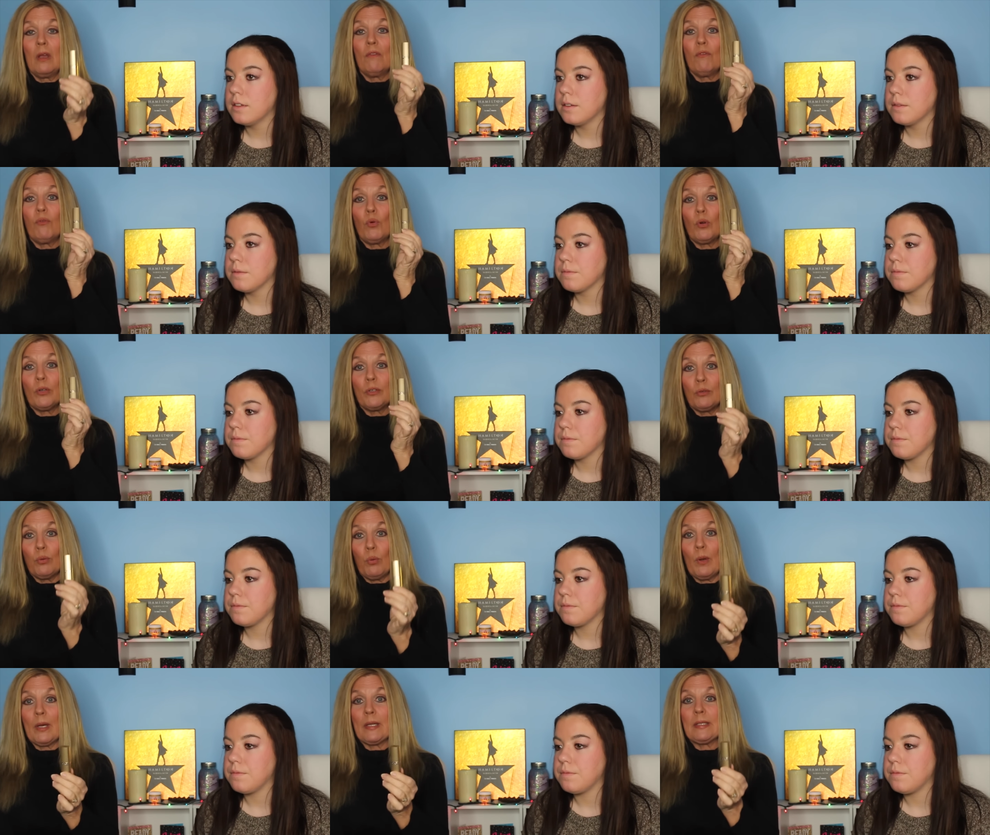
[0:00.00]
Speaker 1: for
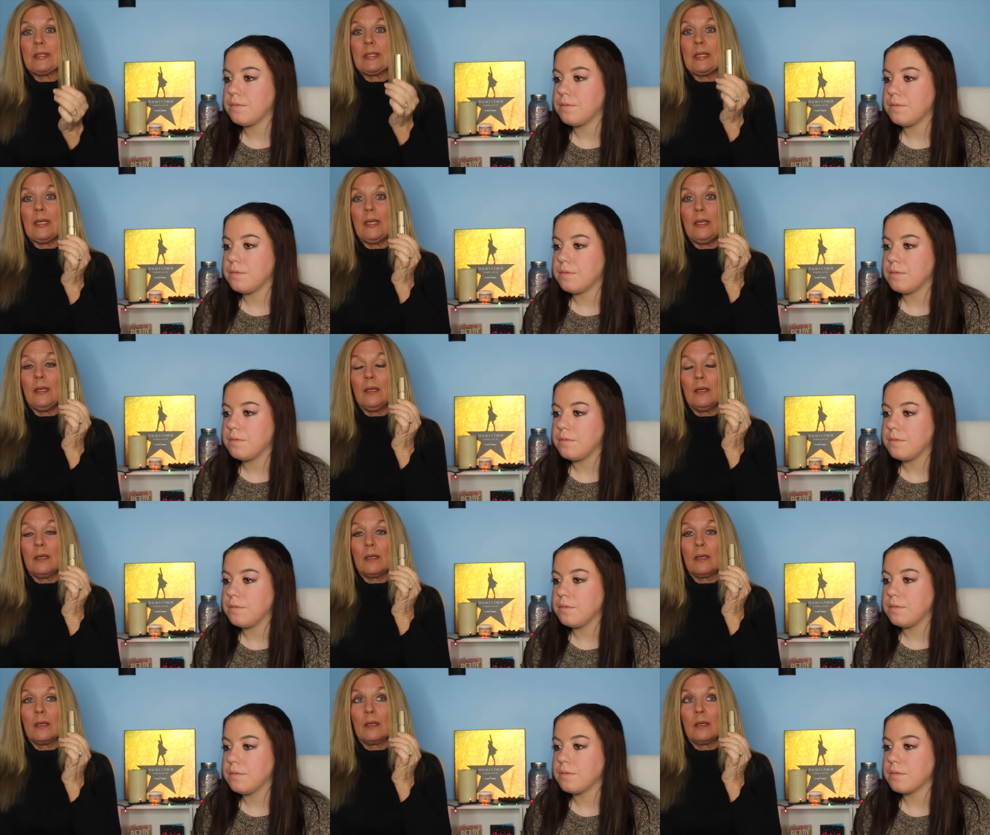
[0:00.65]

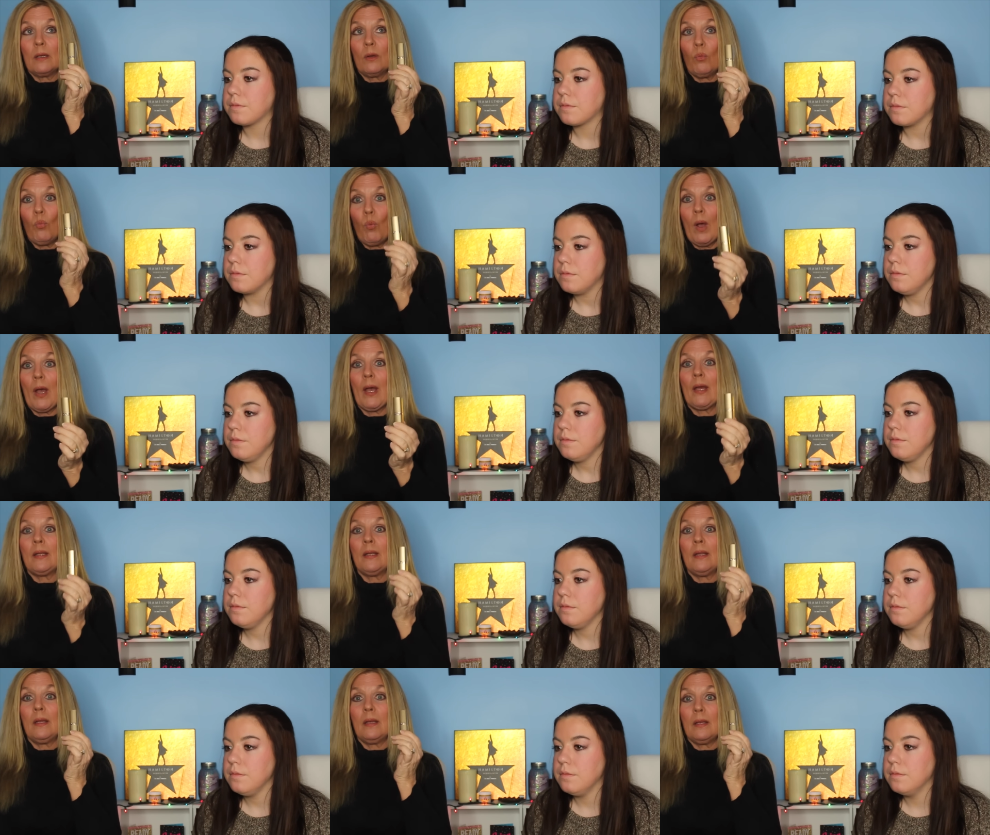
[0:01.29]

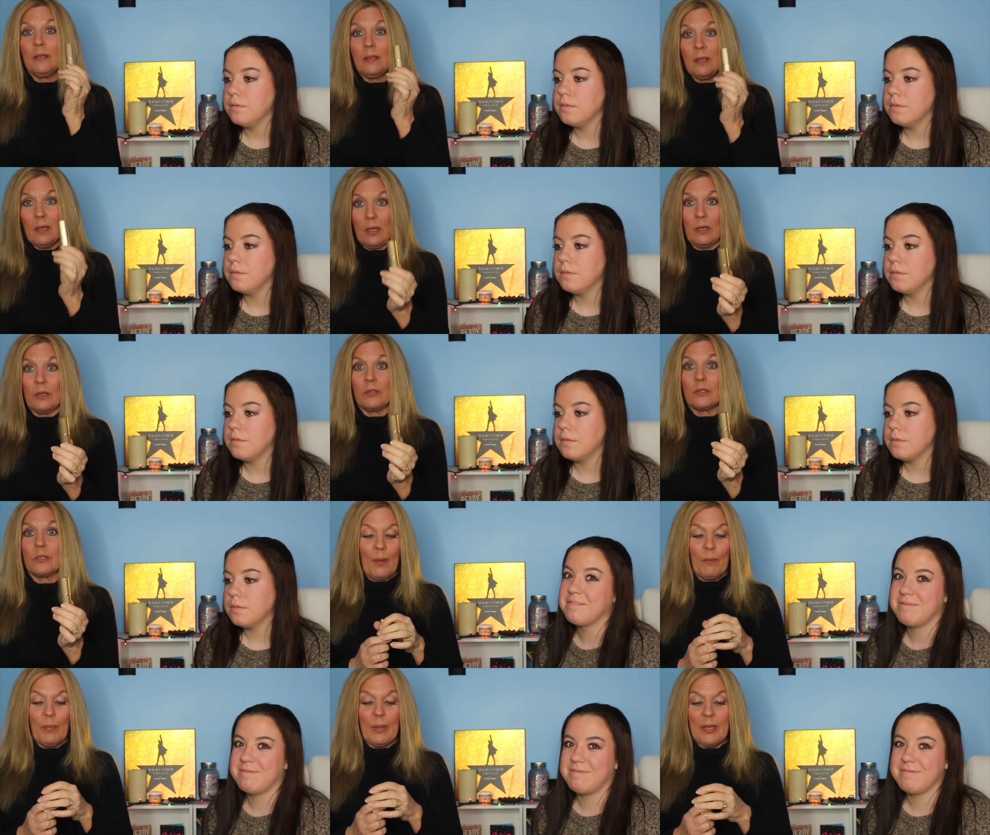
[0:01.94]
21
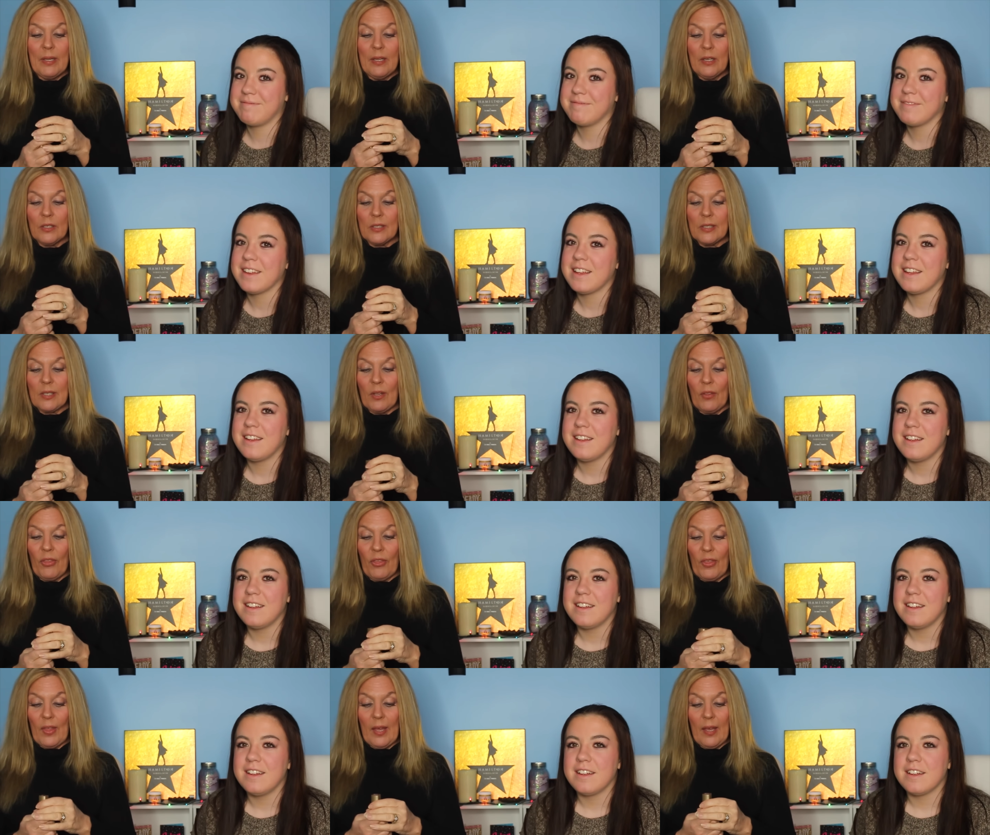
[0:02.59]
years. But here's
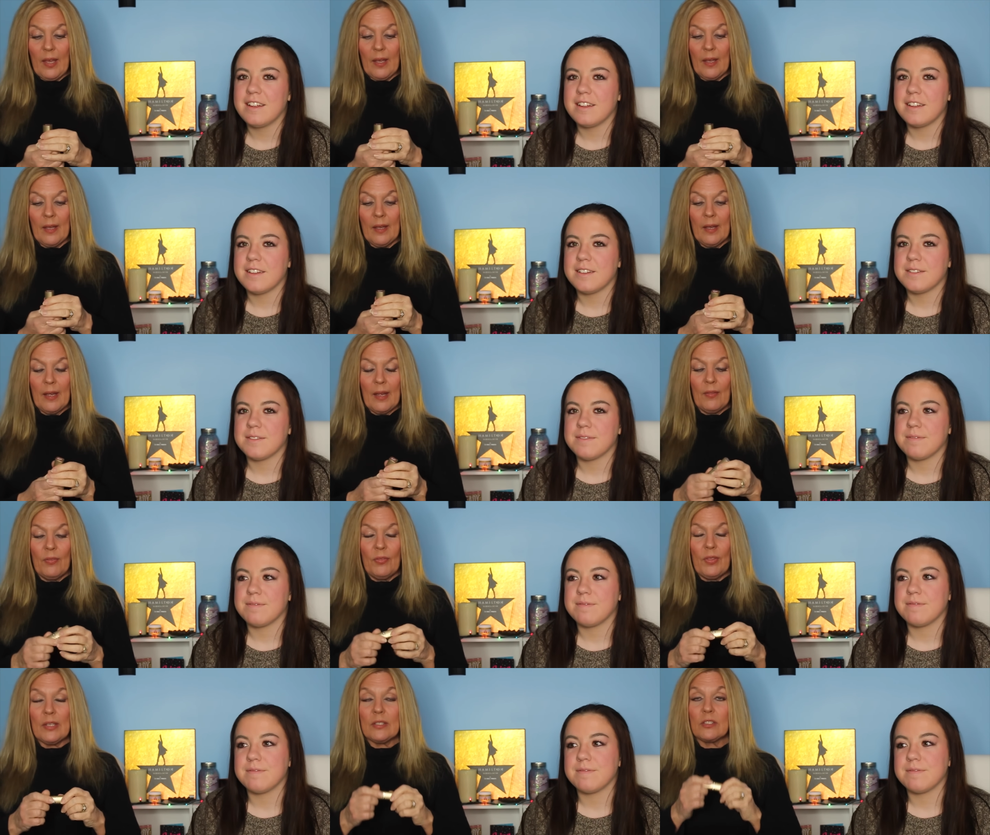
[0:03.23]
the thing,
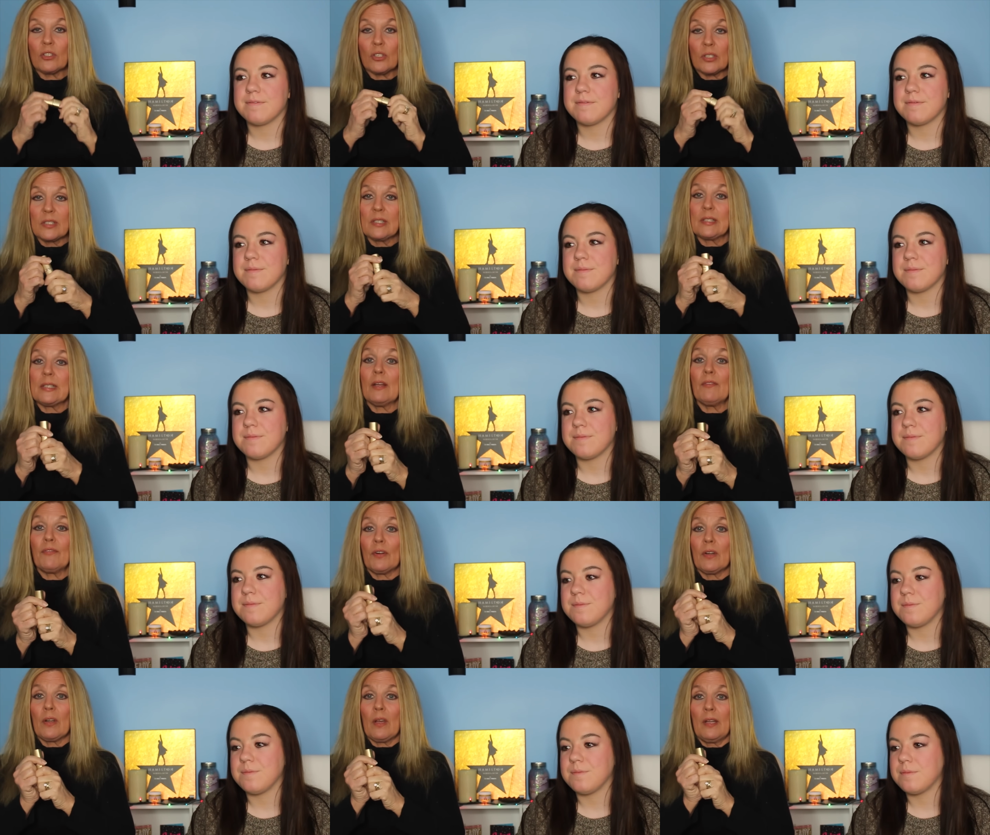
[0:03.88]
this looks
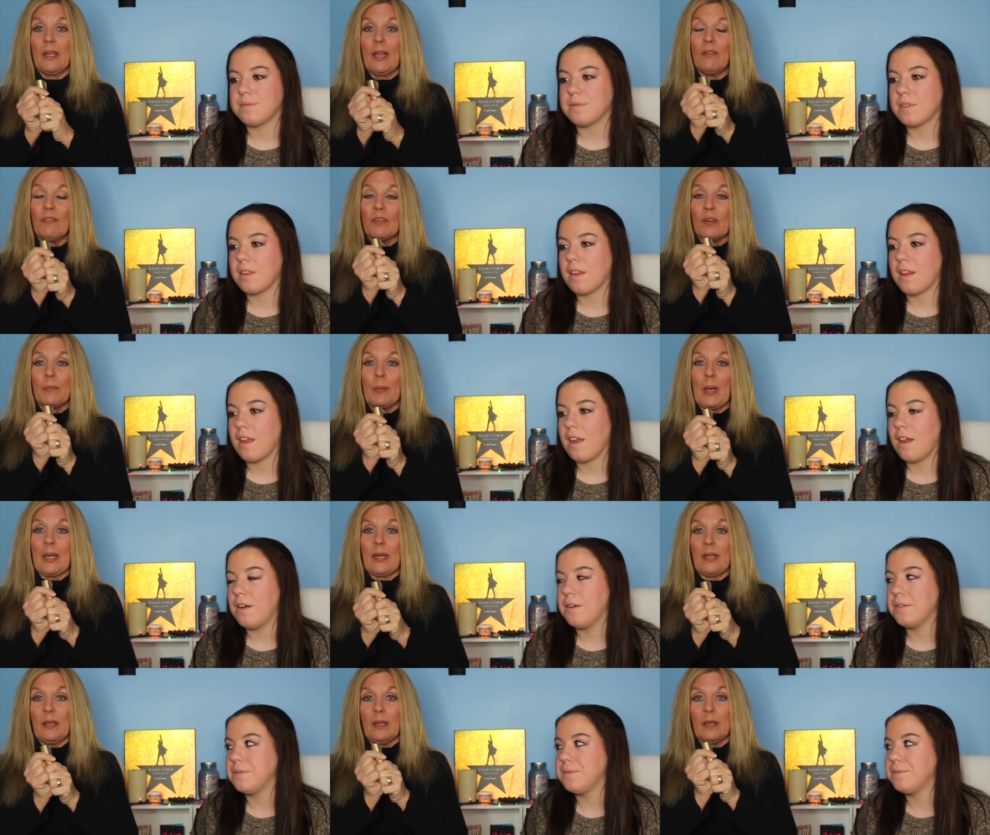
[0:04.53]
different on
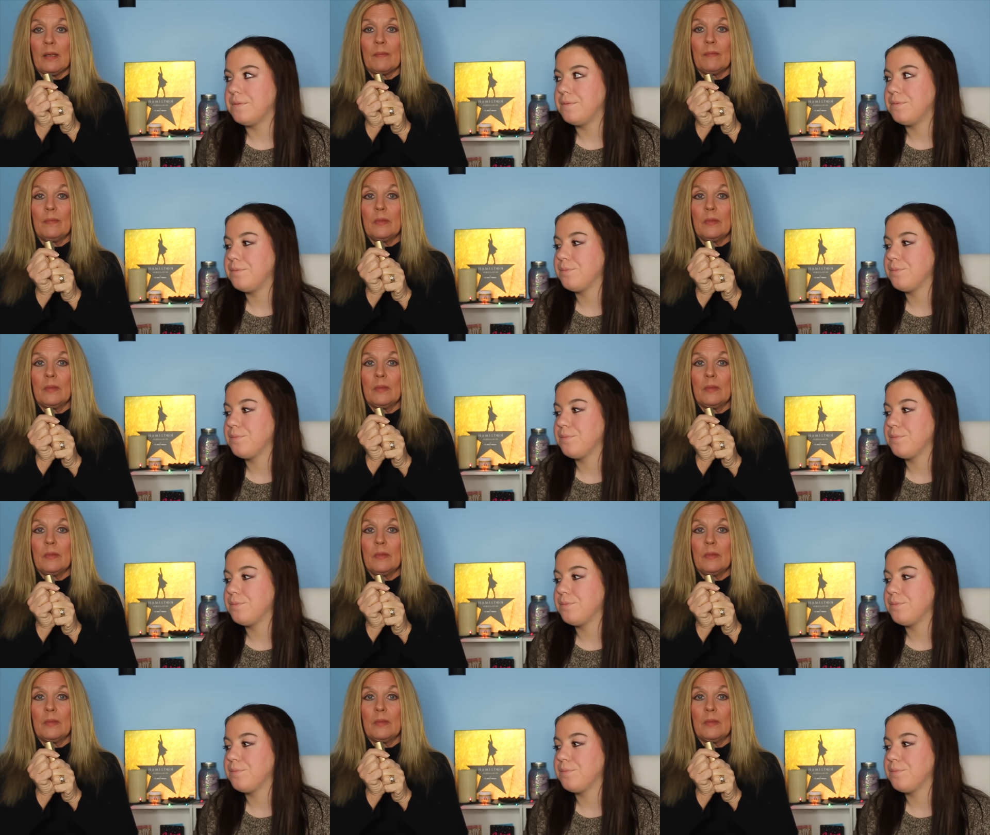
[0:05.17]
everybody.